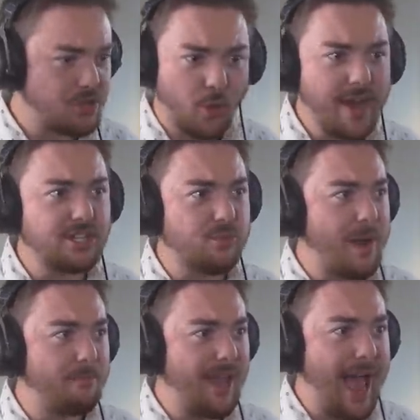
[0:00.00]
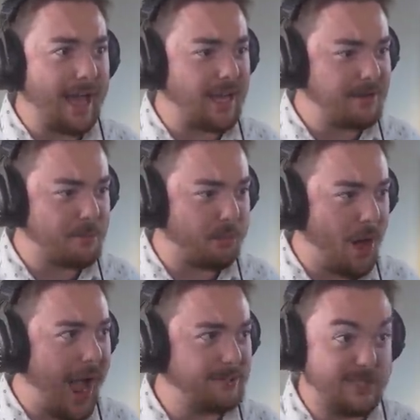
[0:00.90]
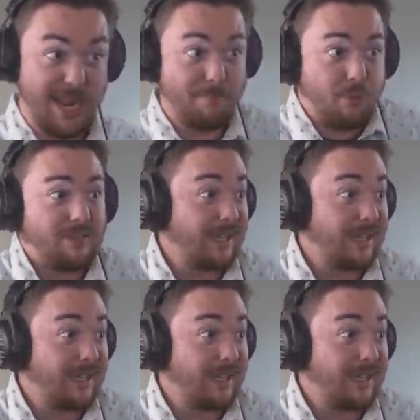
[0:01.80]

screen just went black. I just bro I, did I break the